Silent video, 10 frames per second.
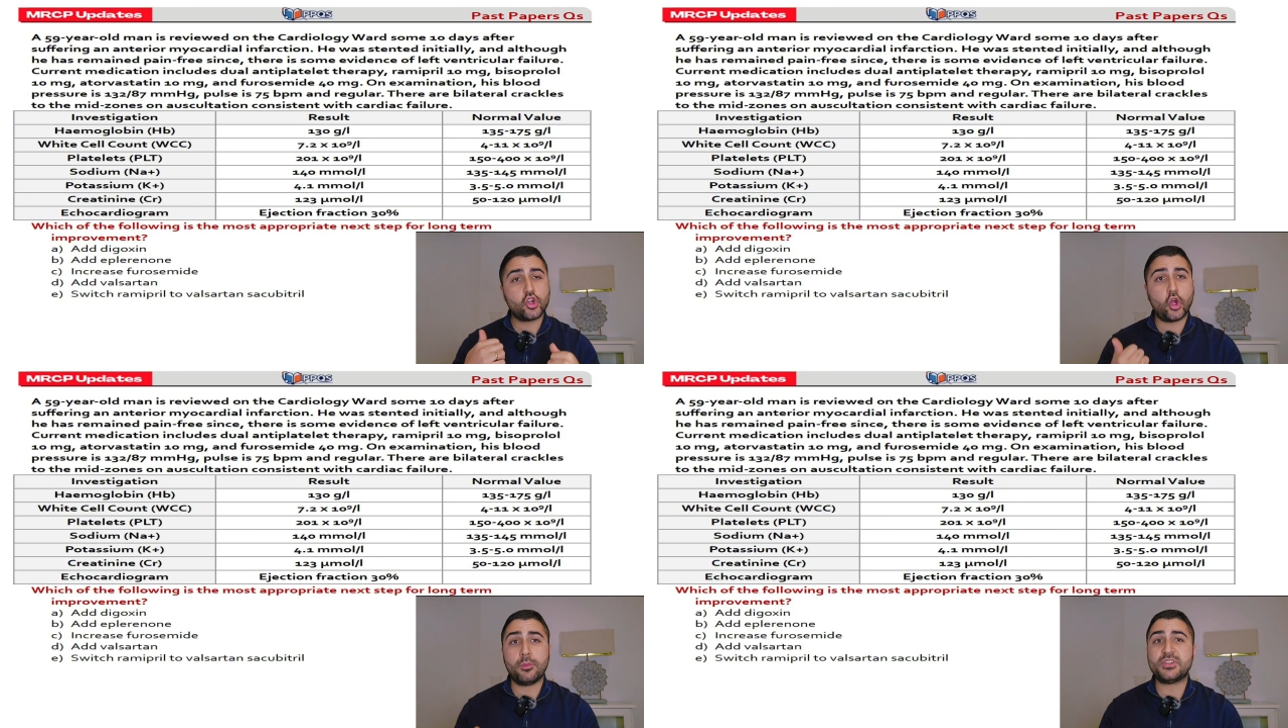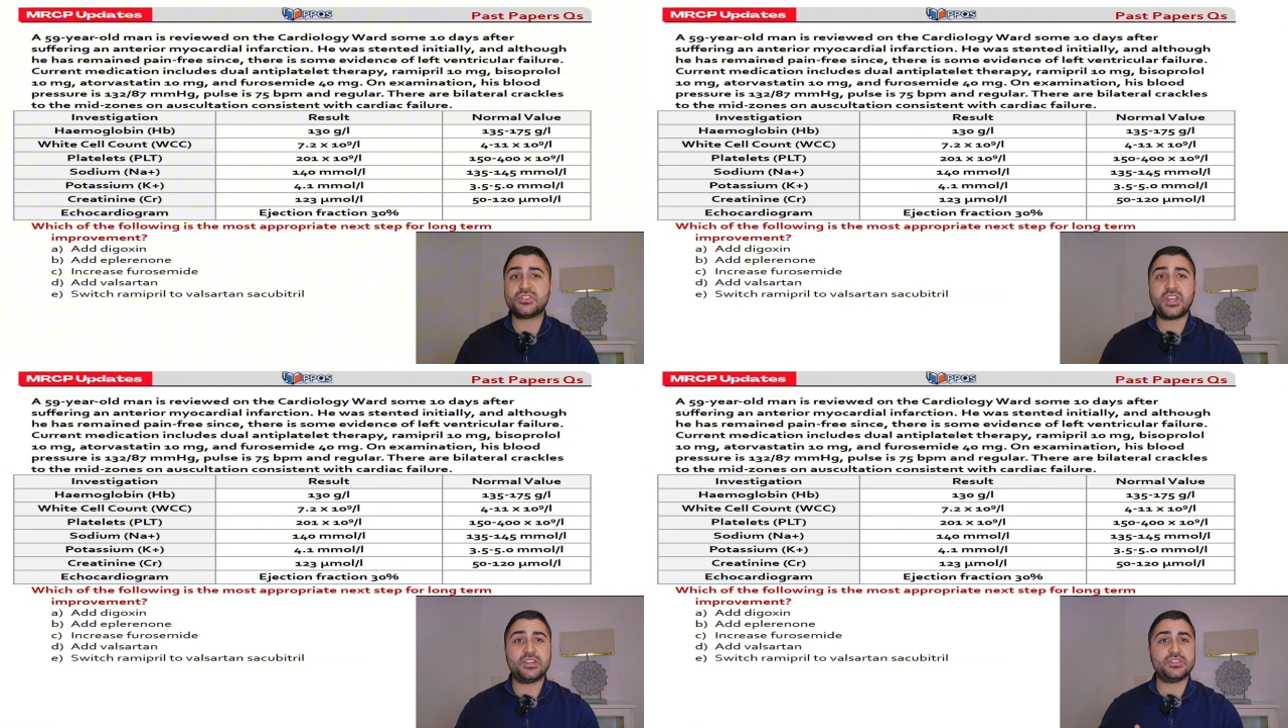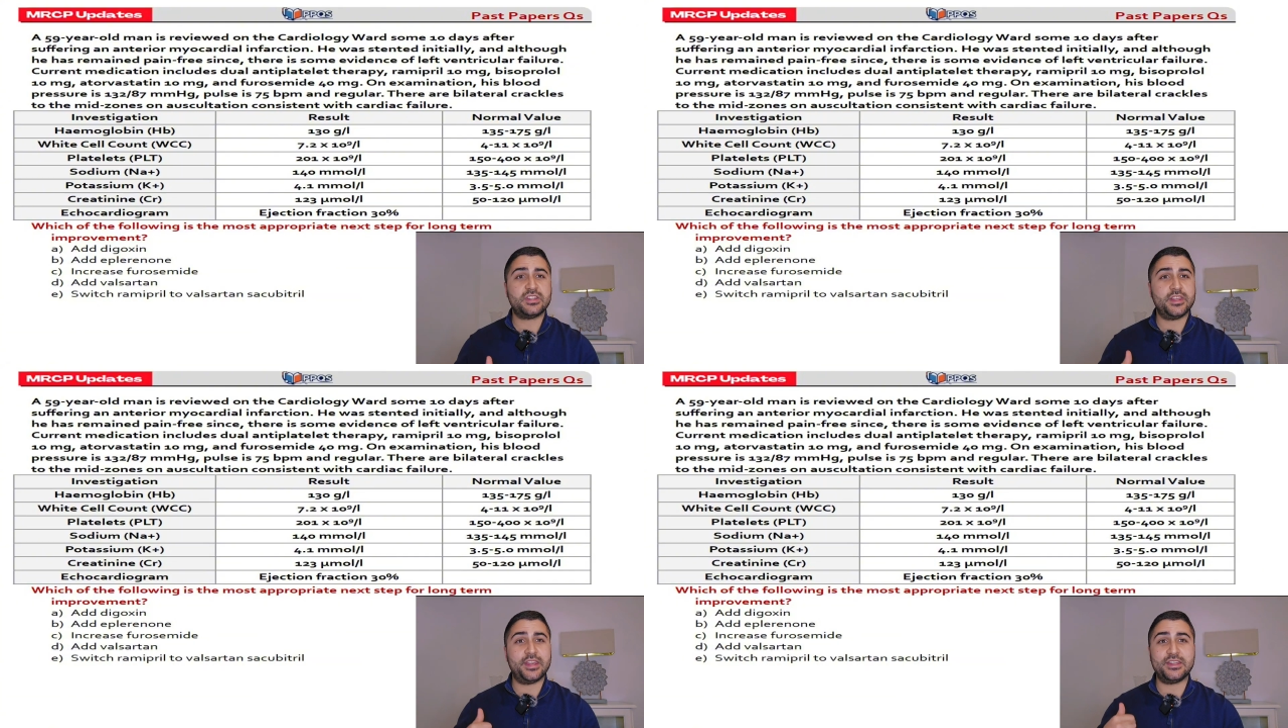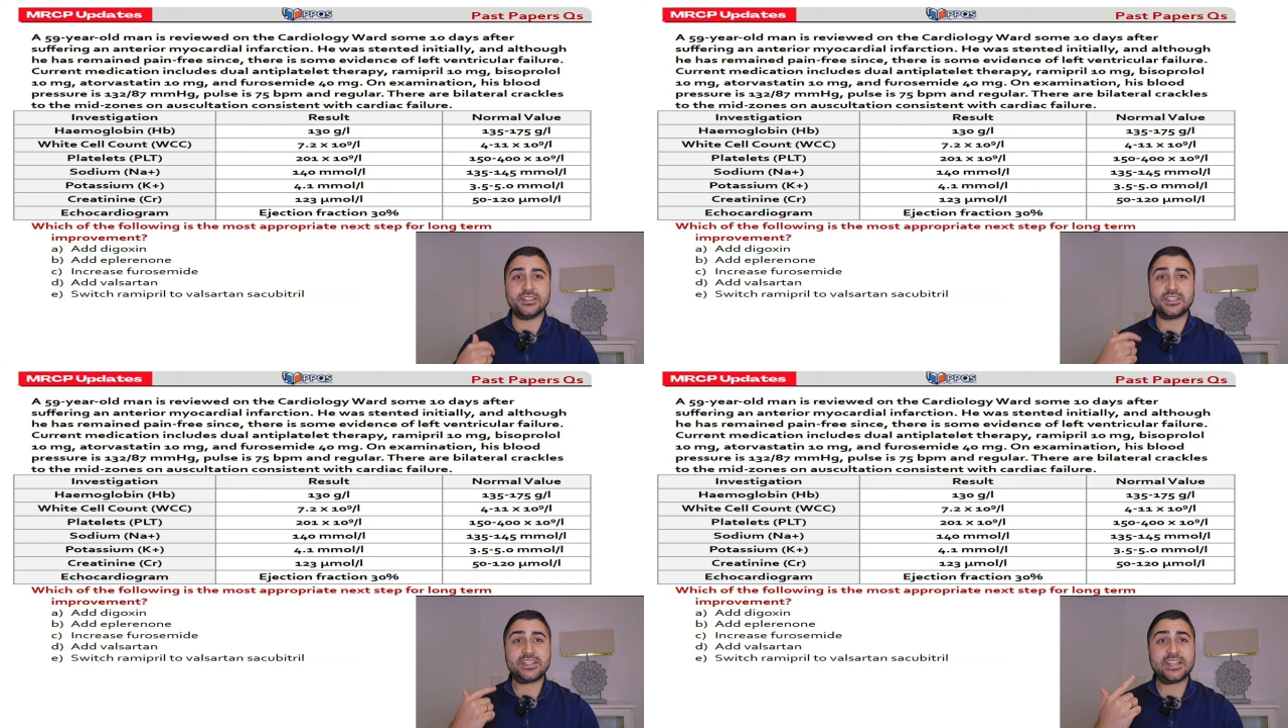common sense
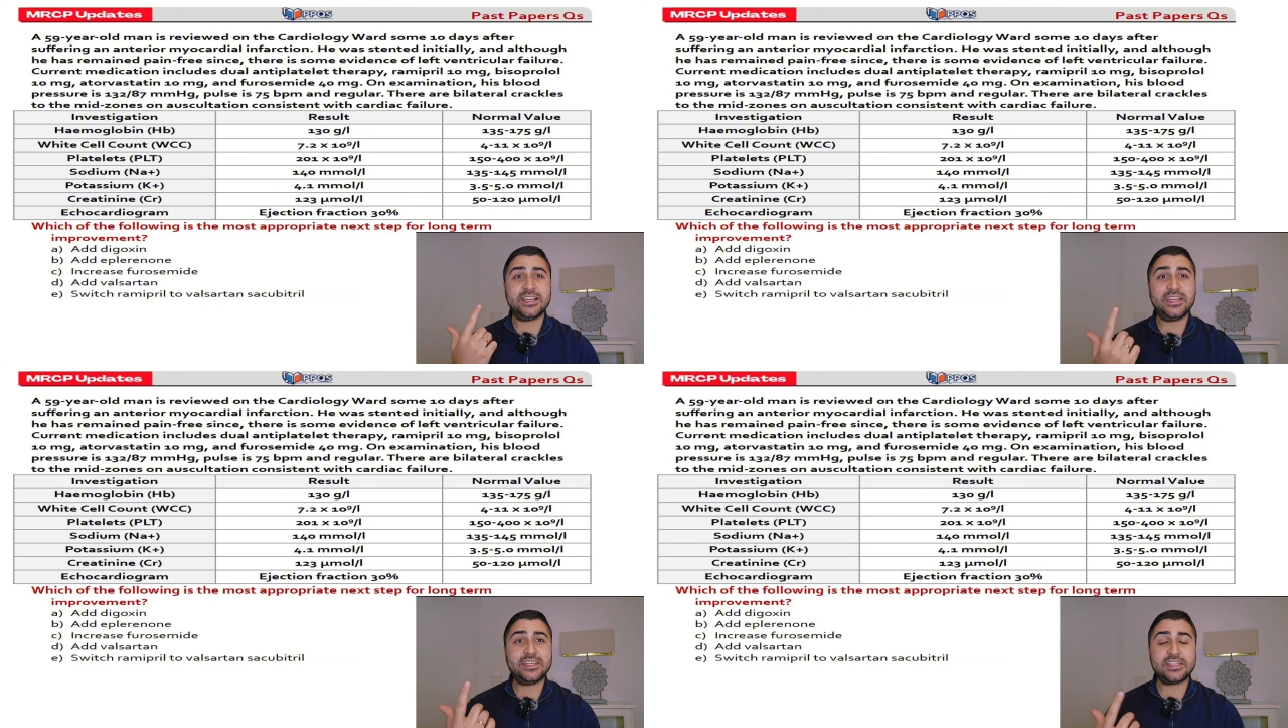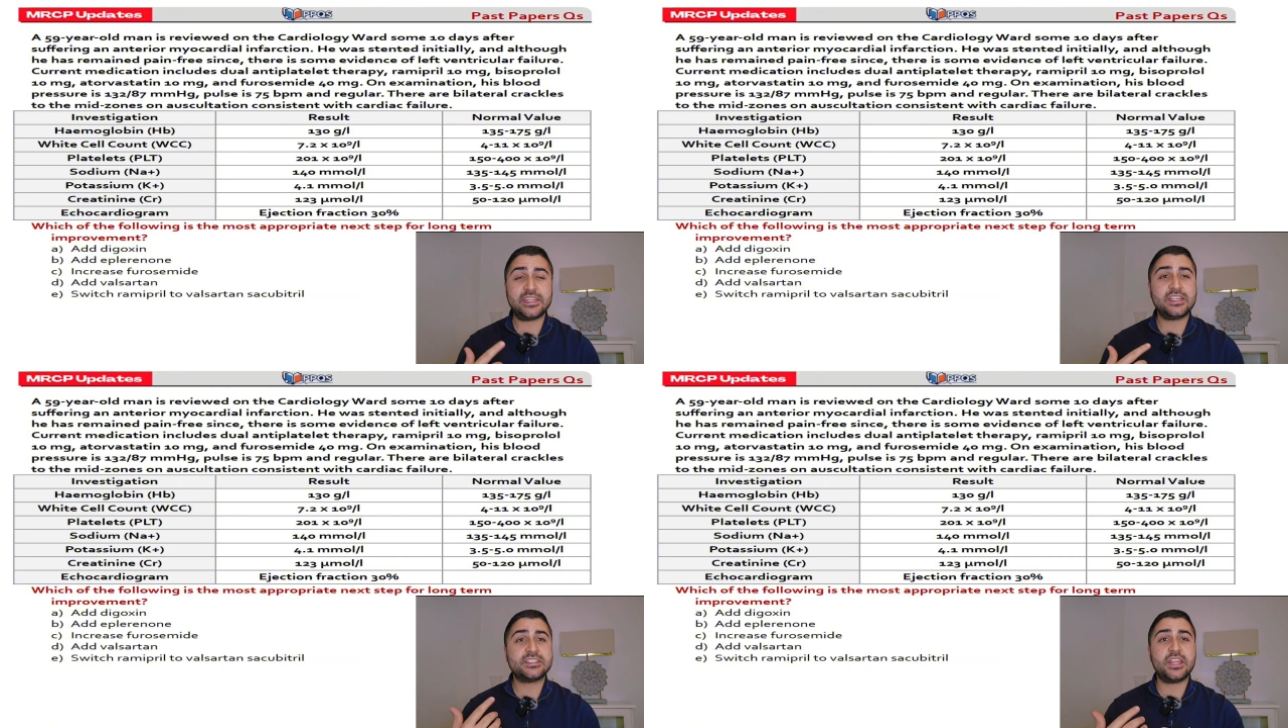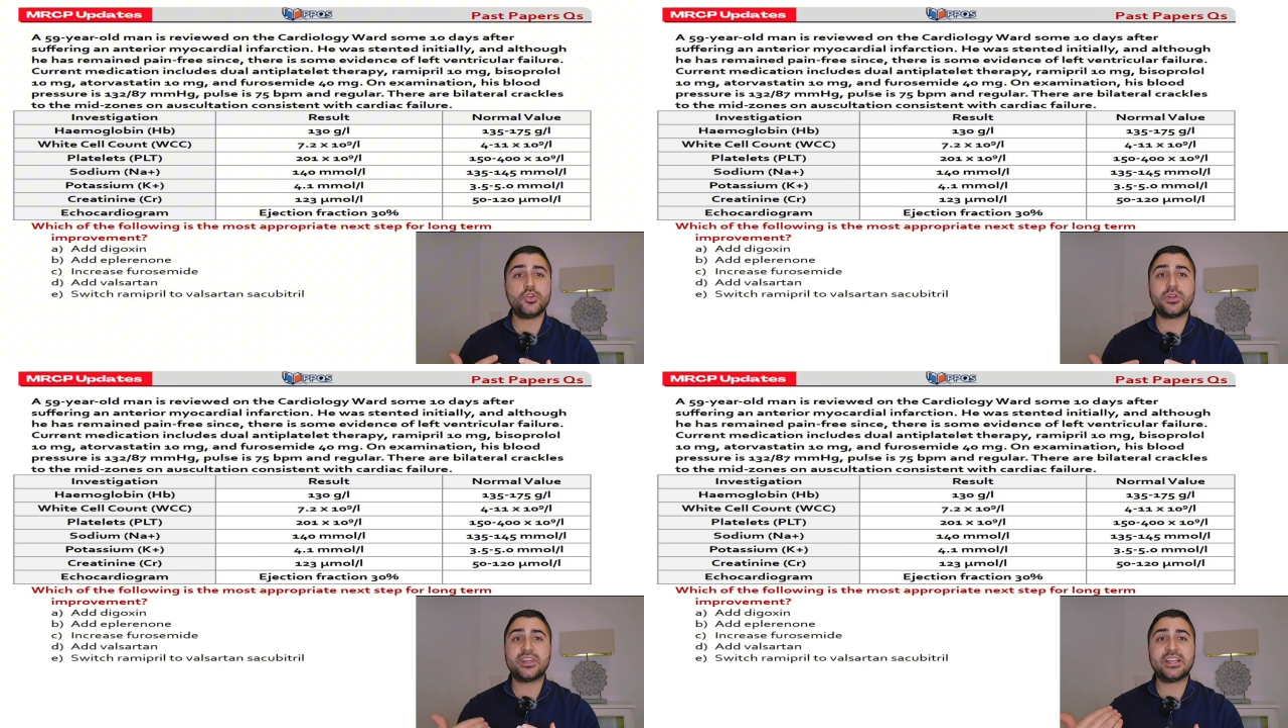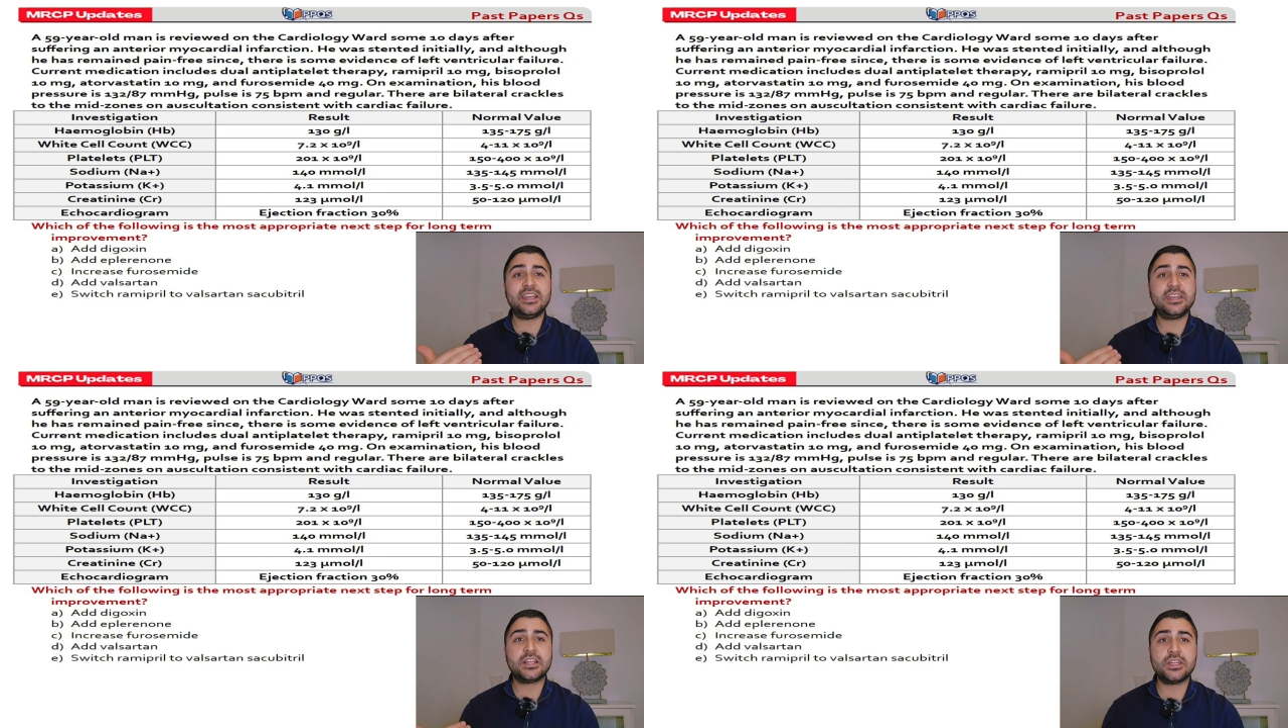things, things that you can
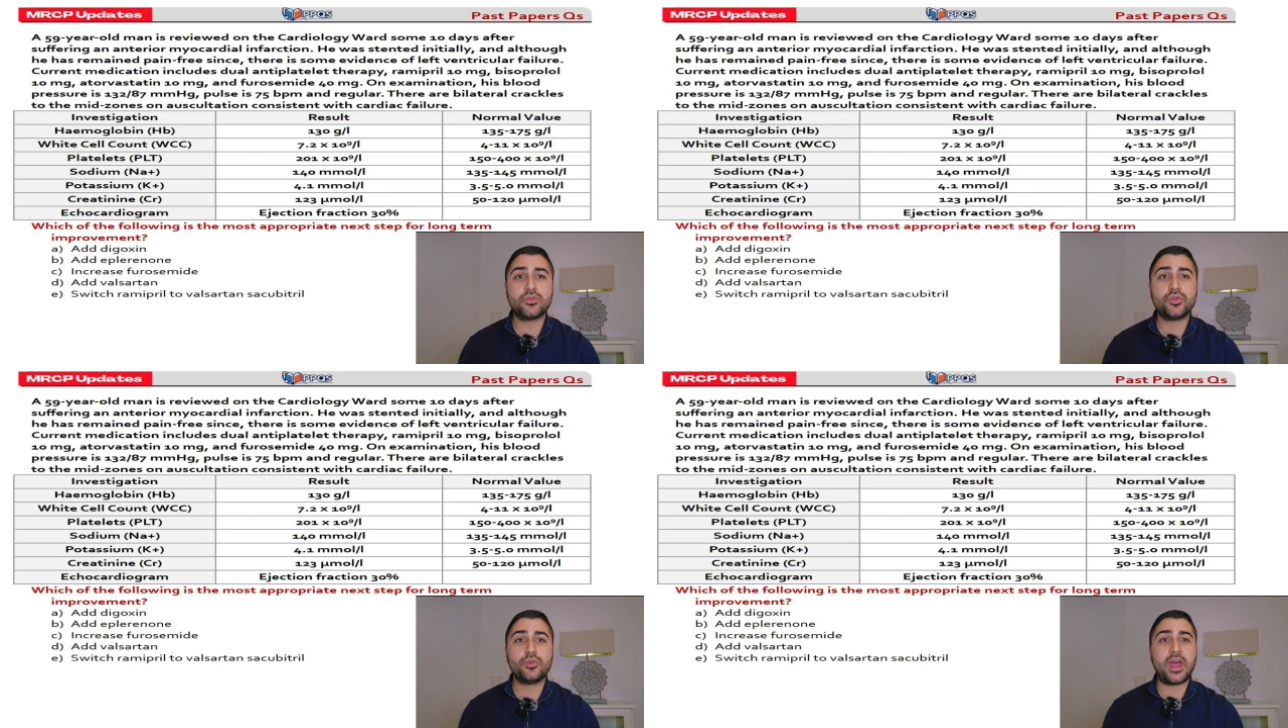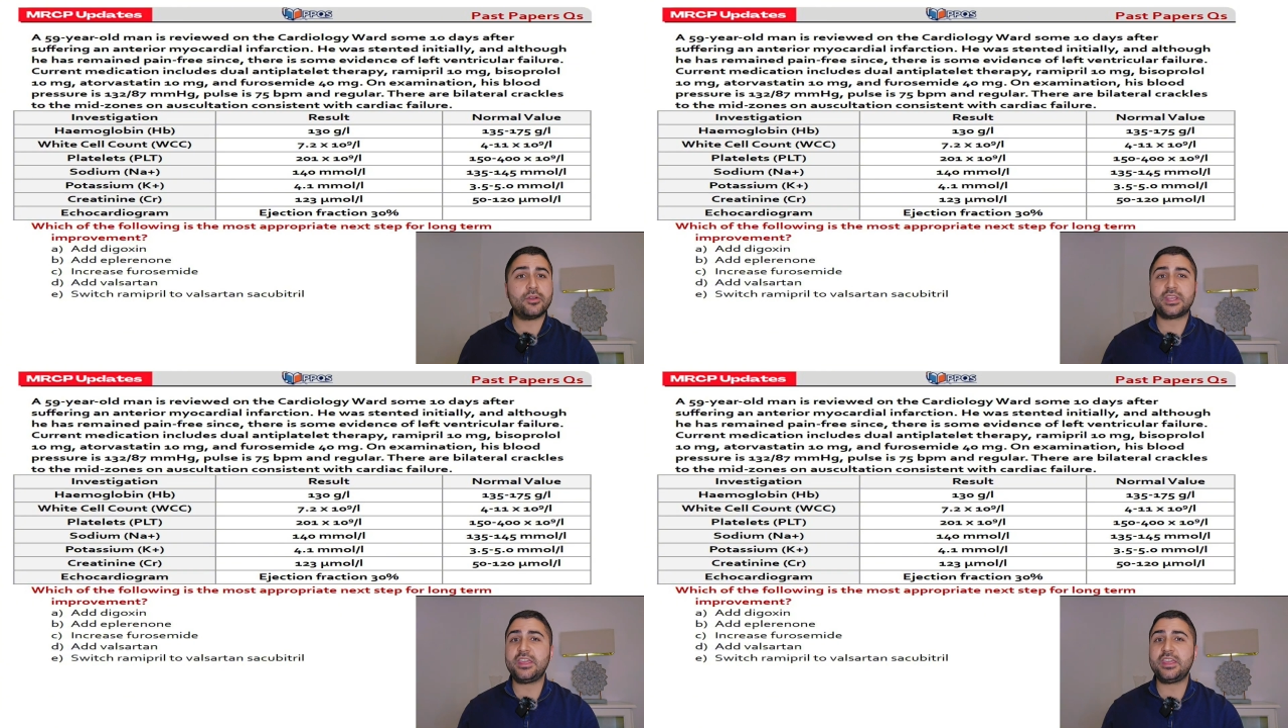clinically rule out